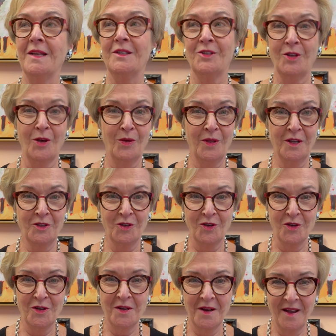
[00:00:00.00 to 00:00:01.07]
so that's
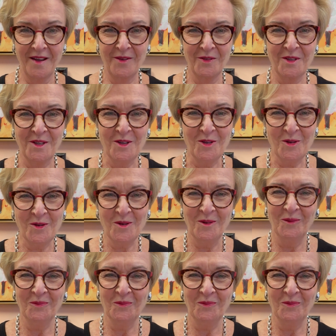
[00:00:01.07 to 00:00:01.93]
good. I have a sister.